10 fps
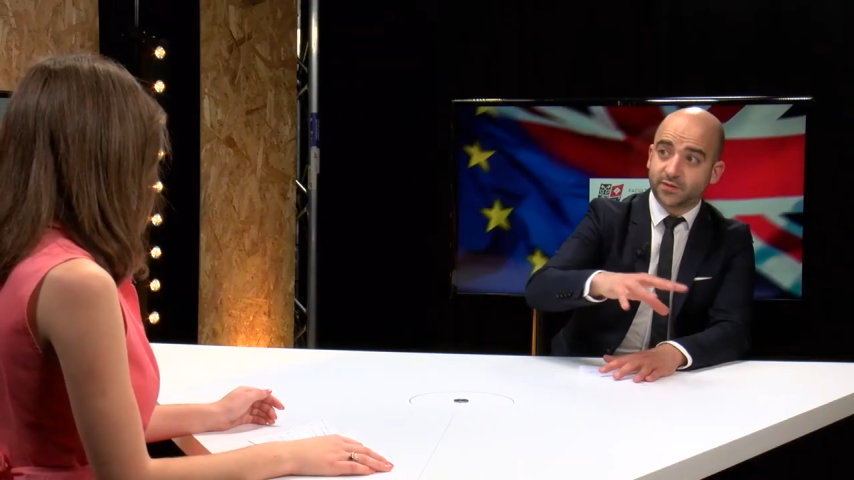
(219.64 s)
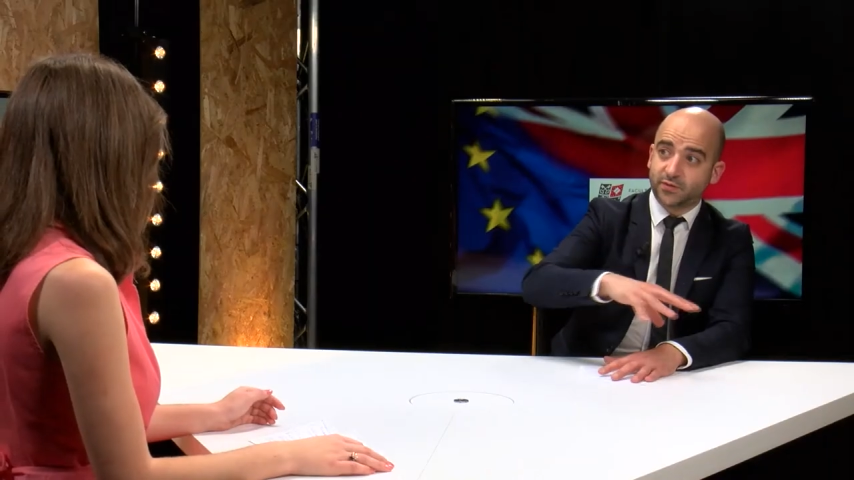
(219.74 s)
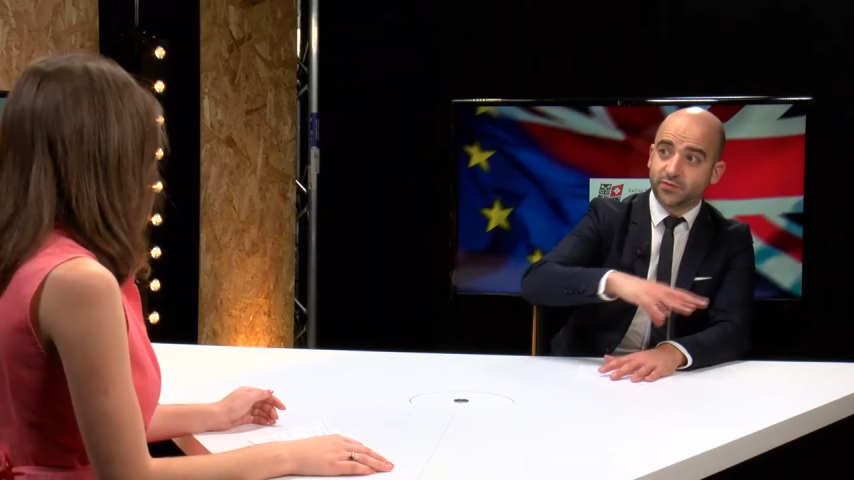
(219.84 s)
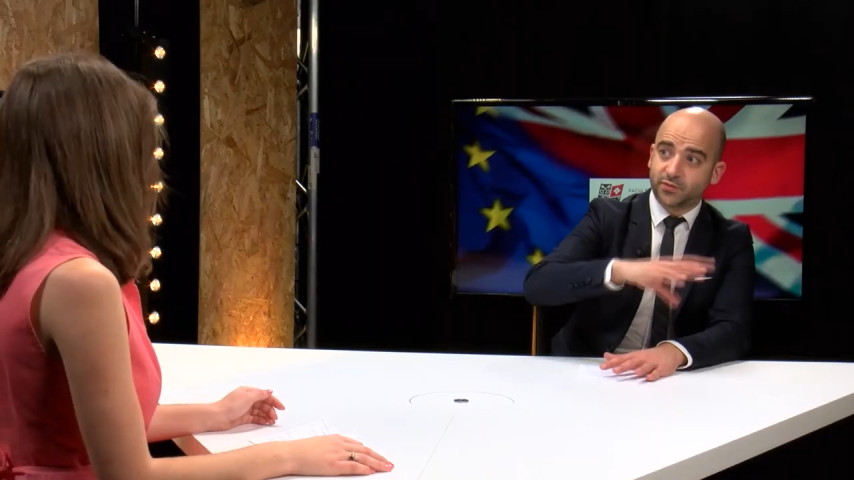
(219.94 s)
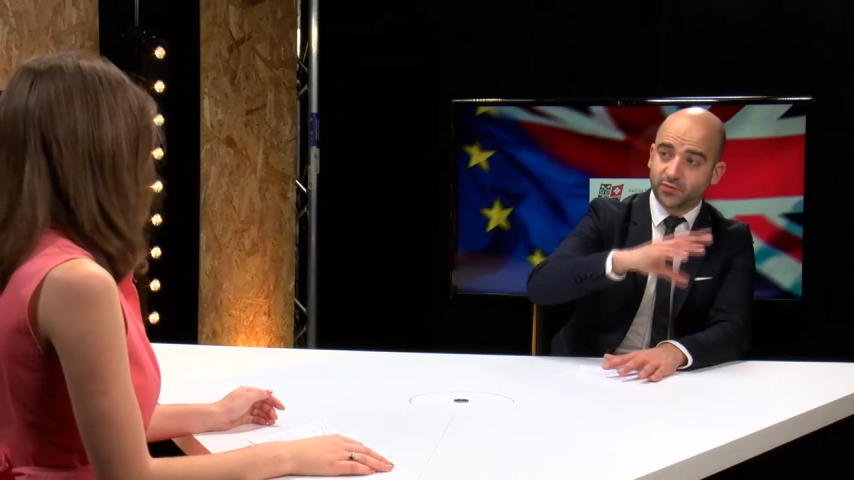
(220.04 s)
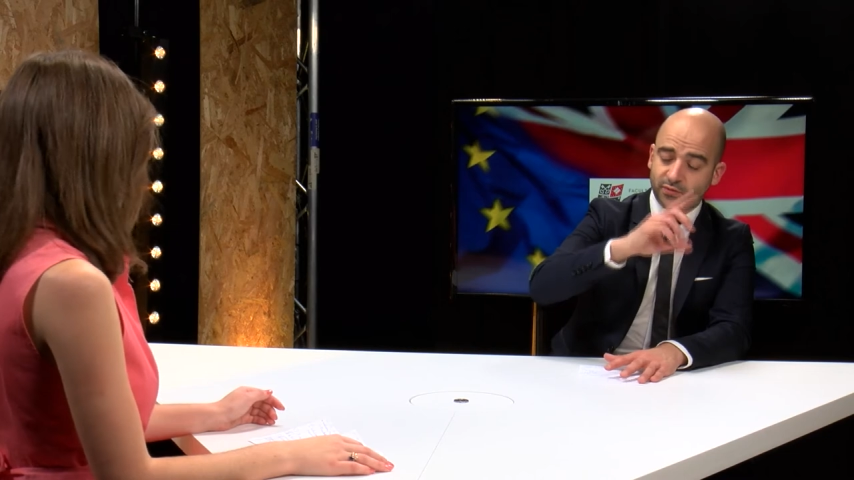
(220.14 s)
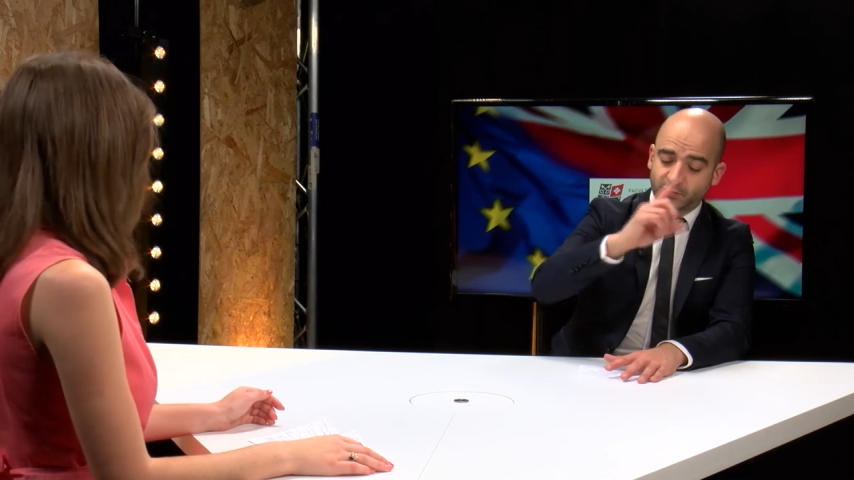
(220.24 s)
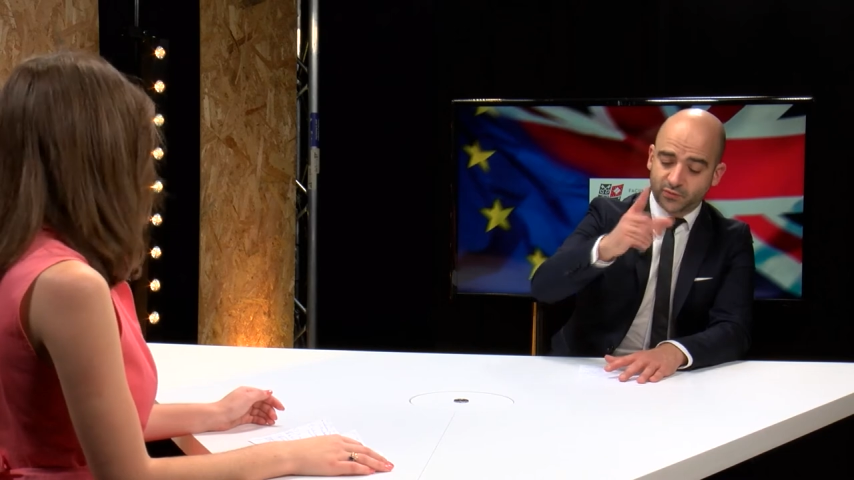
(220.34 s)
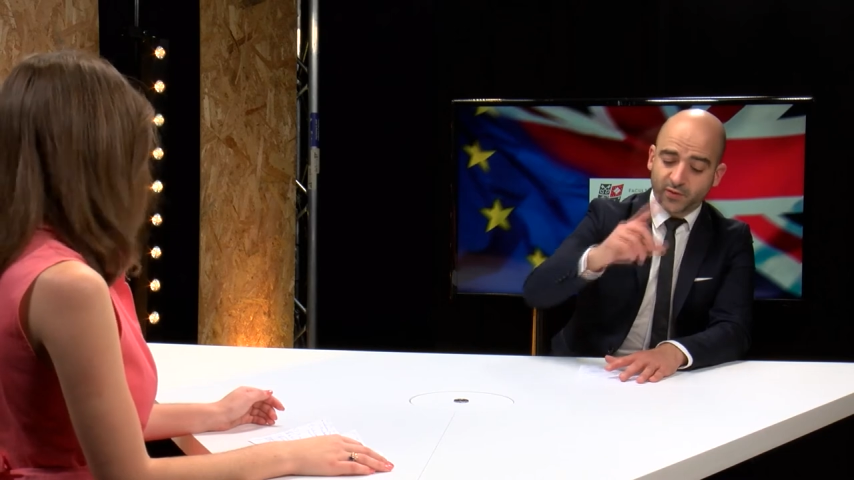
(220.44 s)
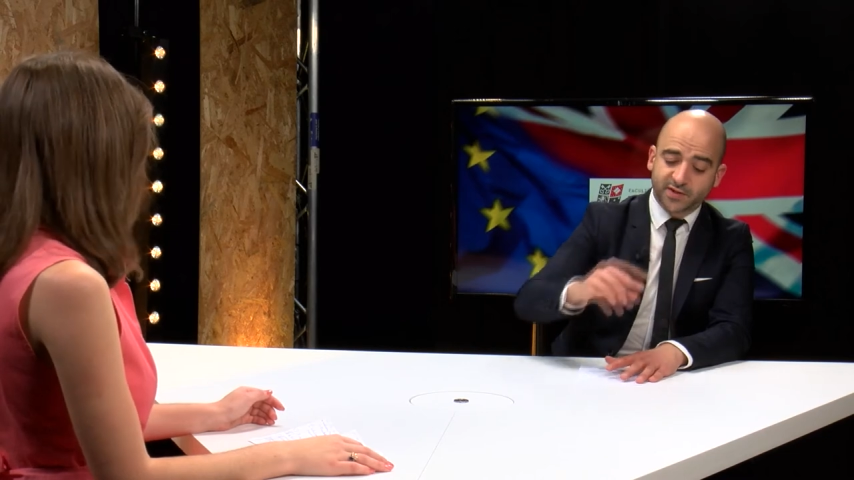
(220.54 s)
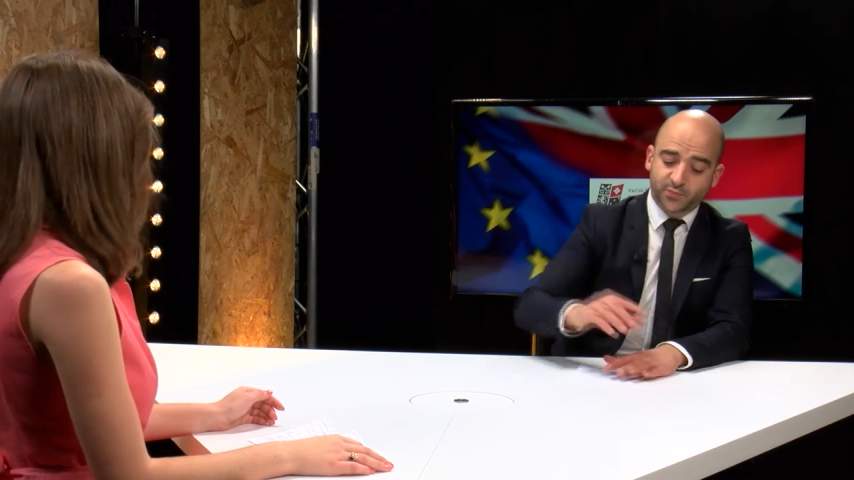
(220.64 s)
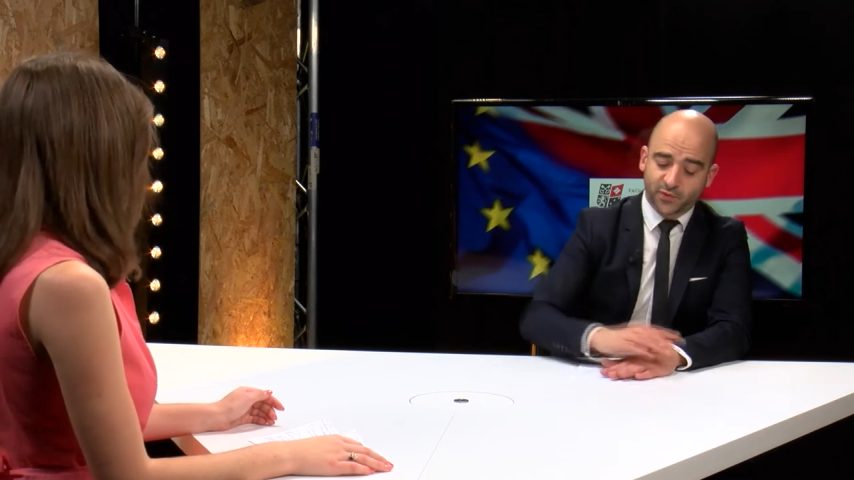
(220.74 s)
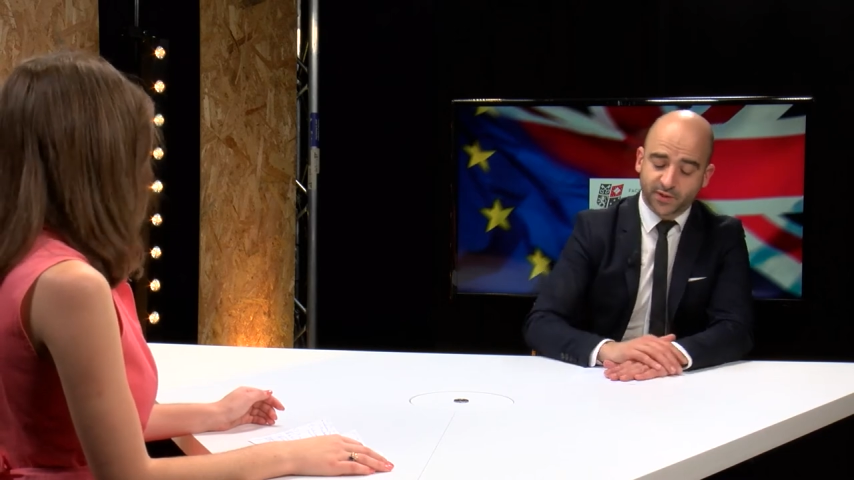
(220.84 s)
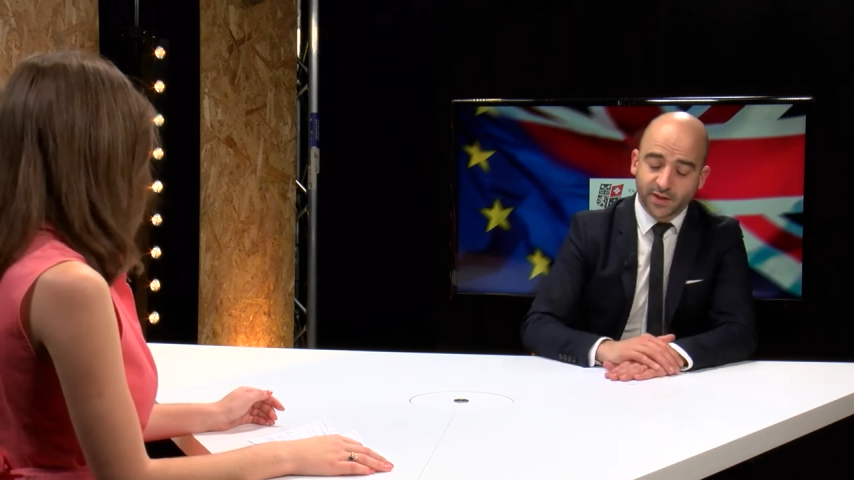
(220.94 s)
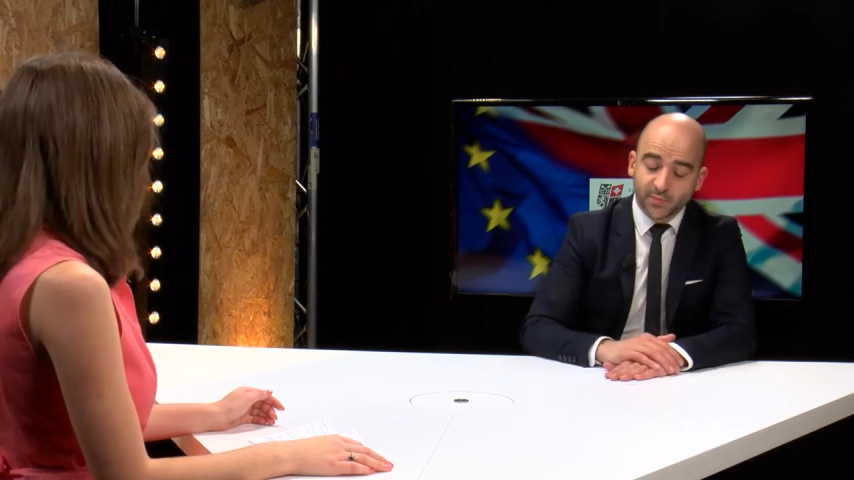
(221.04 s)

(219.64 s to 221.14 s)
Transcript: to, to, to export and